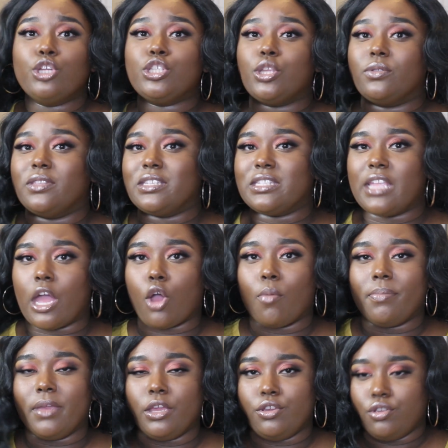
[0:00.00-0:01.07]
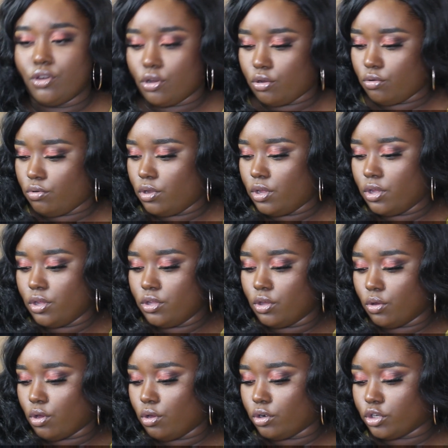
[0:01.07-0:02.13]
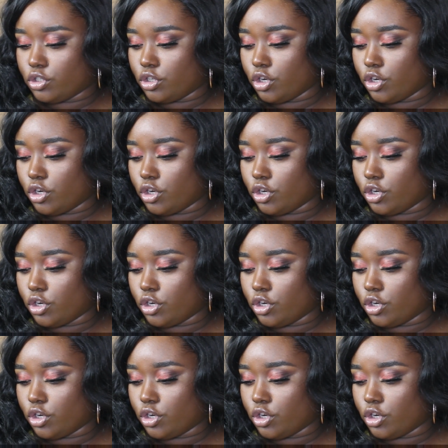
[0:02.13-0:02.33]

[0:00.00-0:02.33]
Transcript: So this is not gonna be you'll go